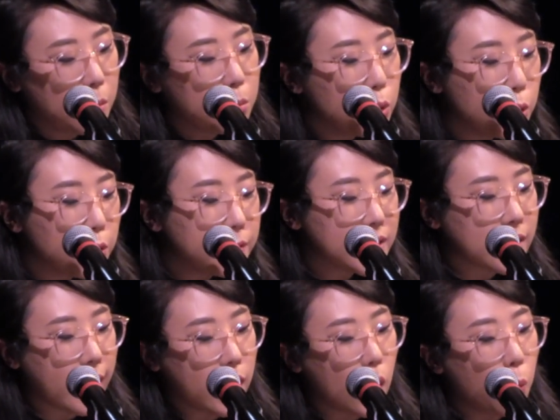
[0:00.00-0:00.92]

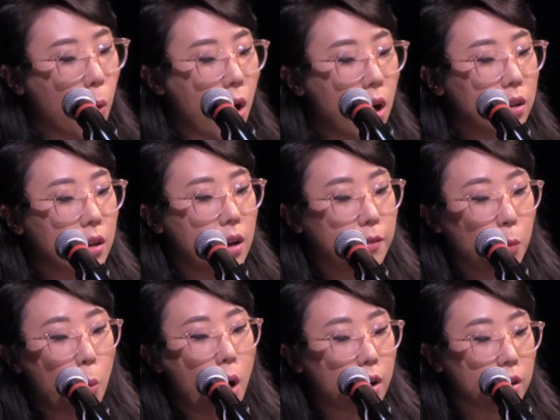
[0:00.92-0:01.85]
moves like a wall
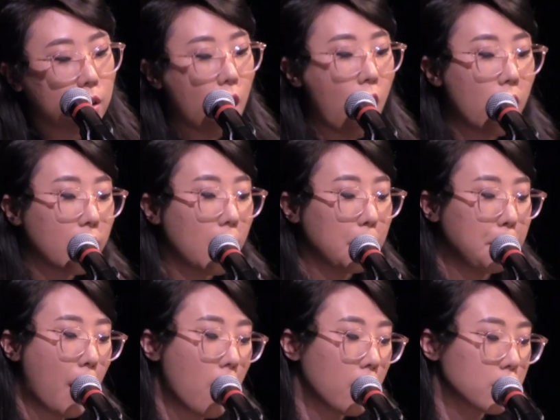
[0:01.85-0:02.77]
of water on
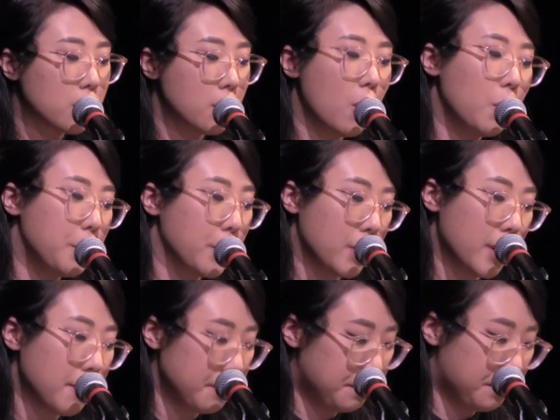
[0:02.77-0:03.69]
a barge, no
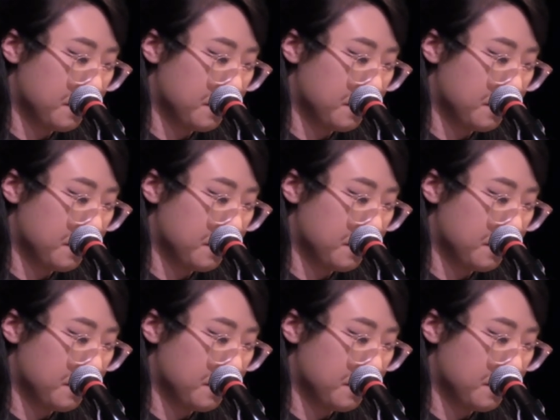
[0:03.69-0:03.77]
beauty.